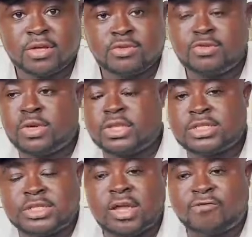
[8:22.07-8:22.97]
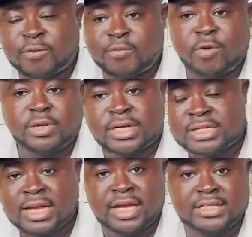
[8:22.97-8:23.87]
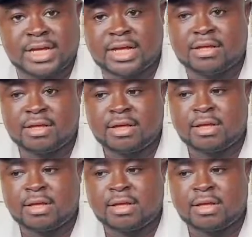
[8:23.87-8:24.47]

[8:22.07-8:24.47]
So the self-reported data